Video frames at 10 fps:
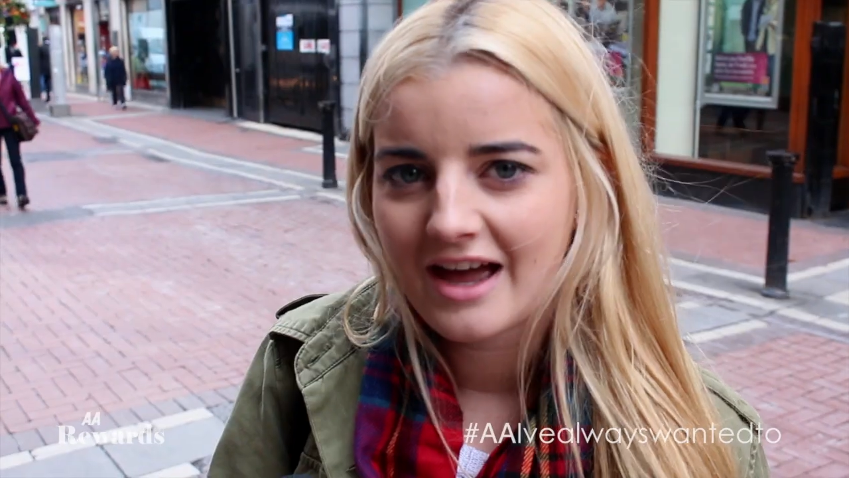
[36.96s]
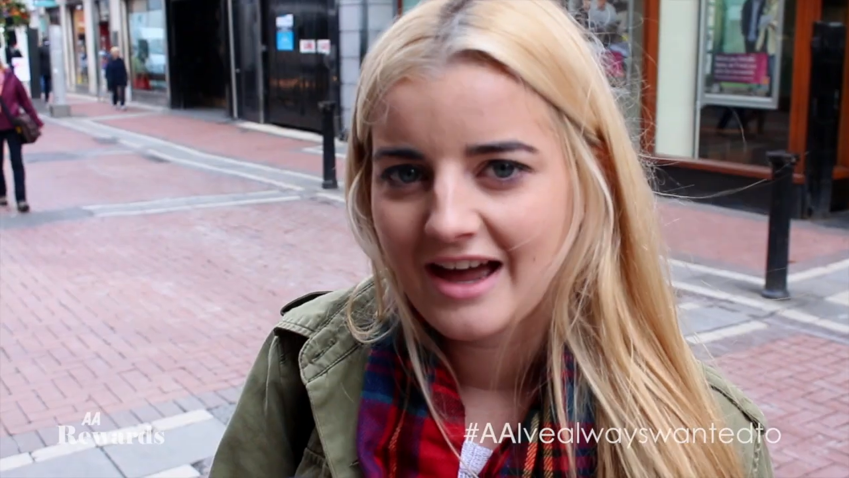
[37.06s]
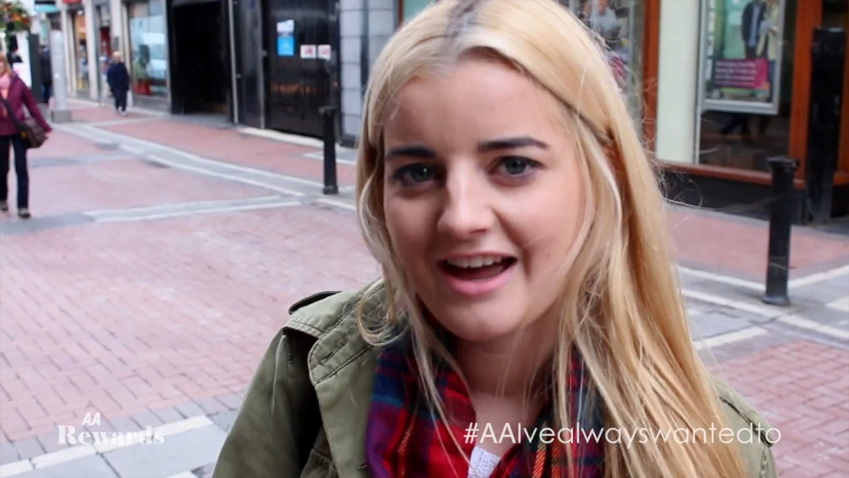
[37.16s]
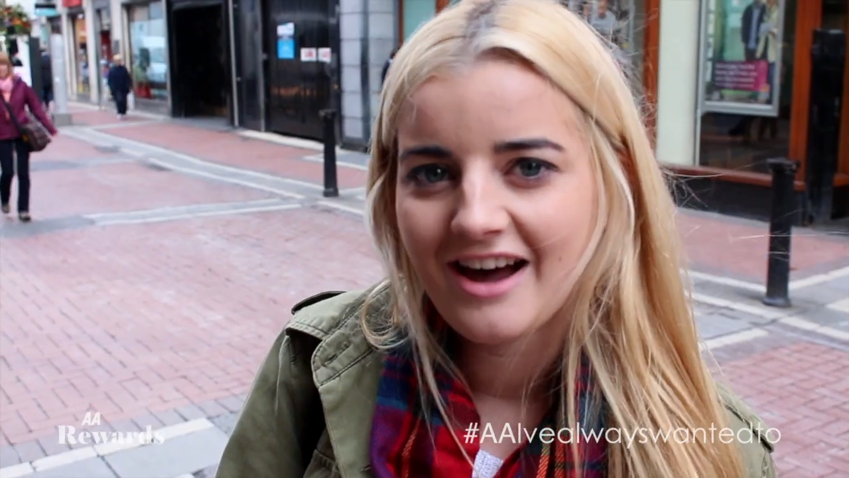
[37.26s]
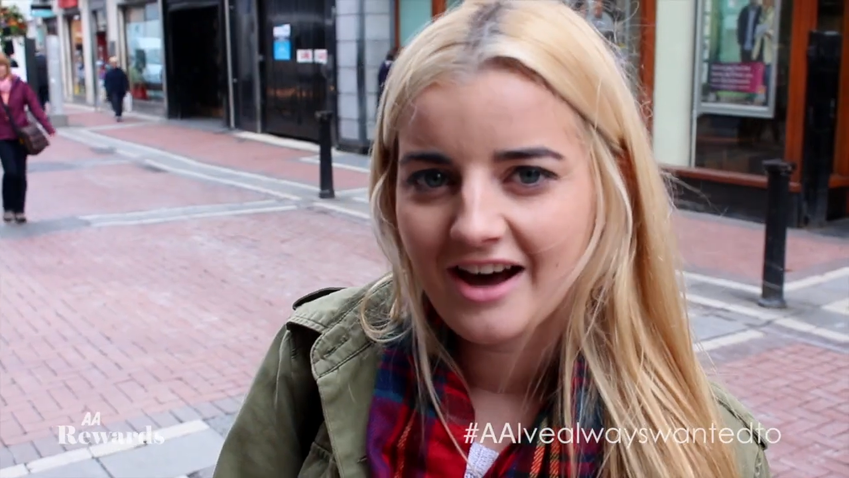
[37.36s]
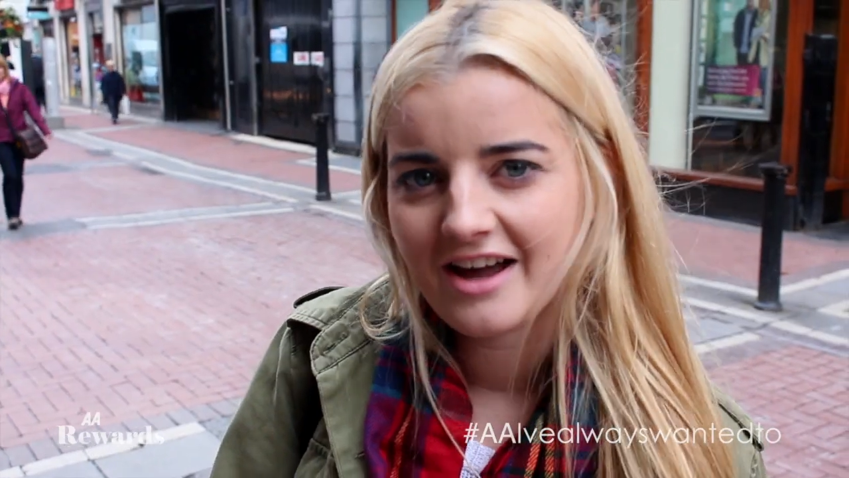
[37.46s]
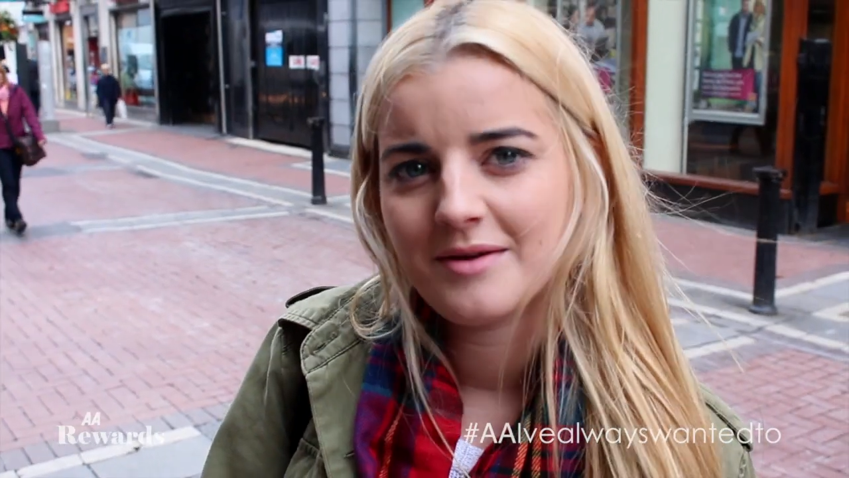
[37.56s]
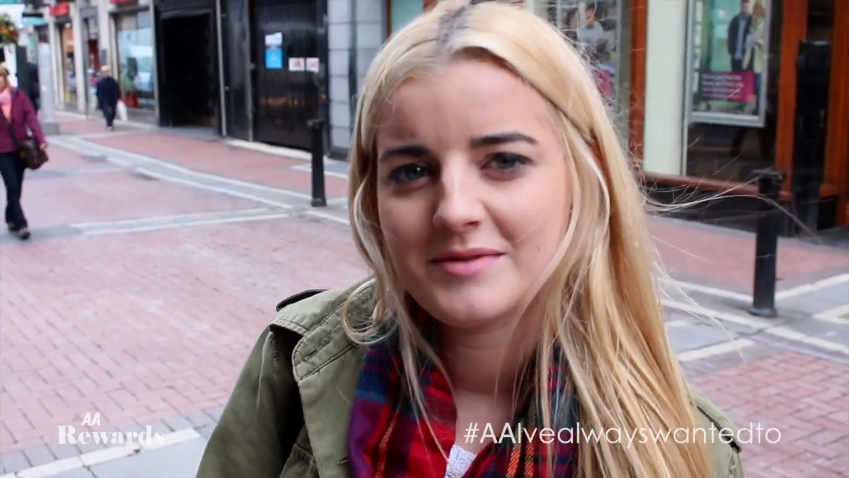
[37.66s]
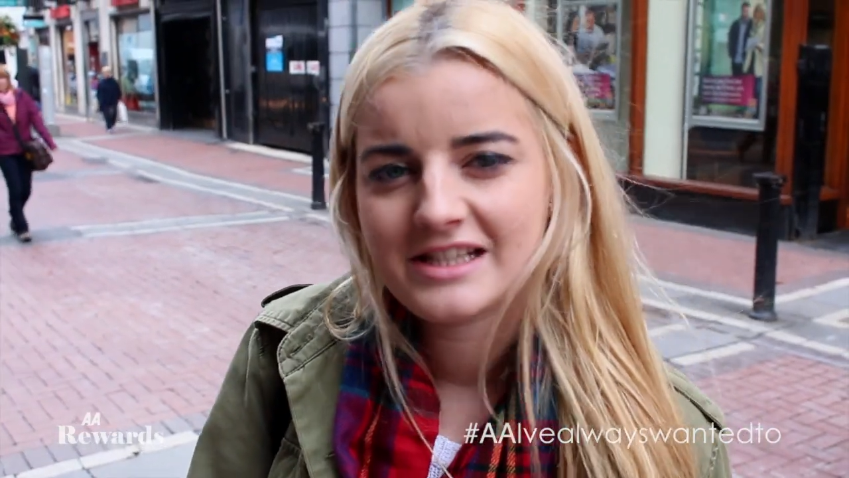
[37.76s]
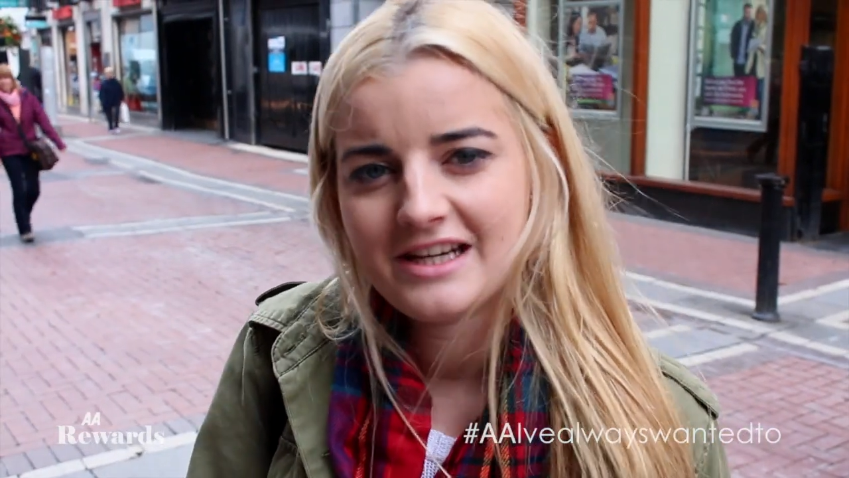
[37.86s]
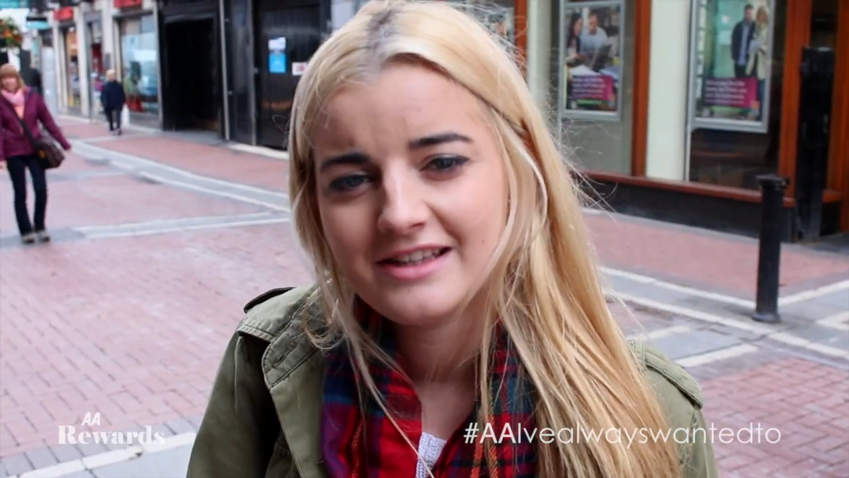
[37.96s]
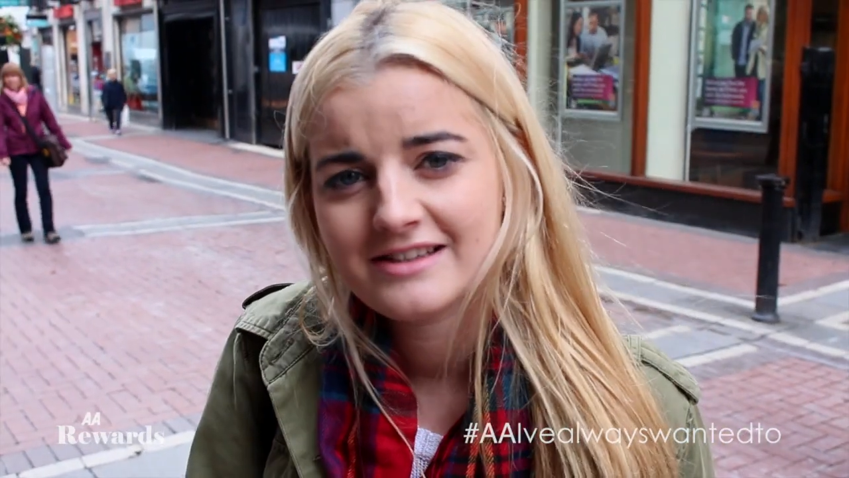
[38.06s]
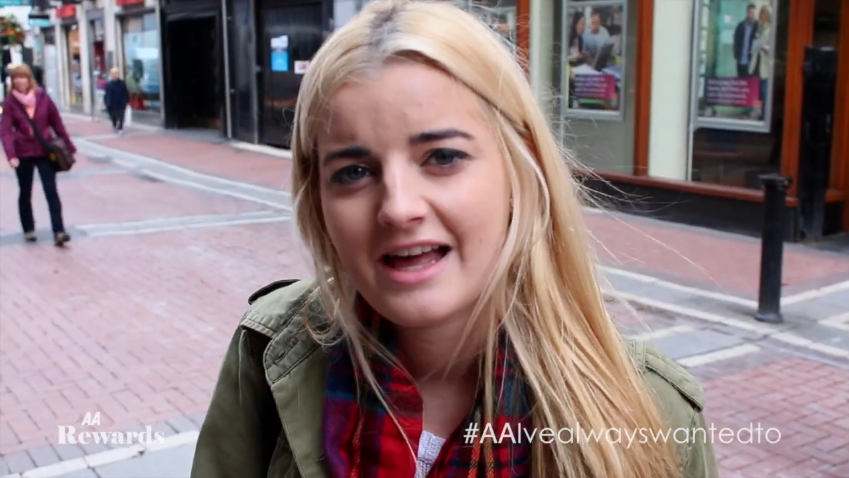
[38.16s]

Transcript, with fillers: Hi, I'm Denise